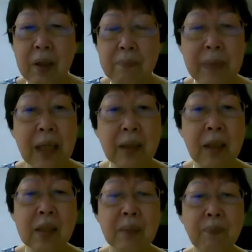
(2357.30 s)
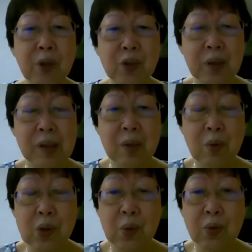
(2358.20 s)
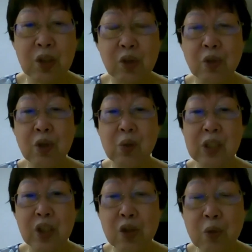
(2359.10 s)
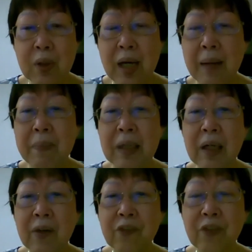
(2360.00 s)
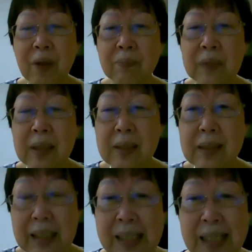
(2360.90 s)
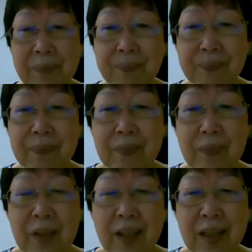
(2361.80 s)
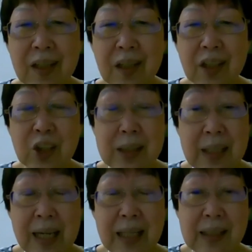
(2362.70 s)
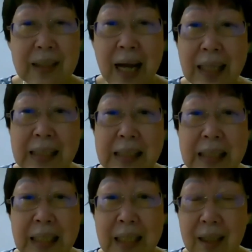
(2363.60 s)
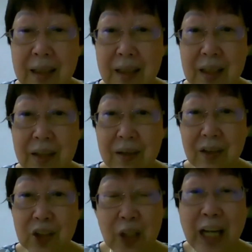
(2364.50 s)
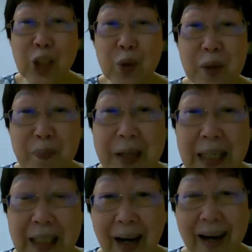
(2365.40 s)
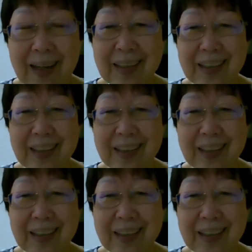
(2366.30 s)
May I take this opportunity also to introduce a newcomer from Sydney. She says, Nancy, shine to appear loud.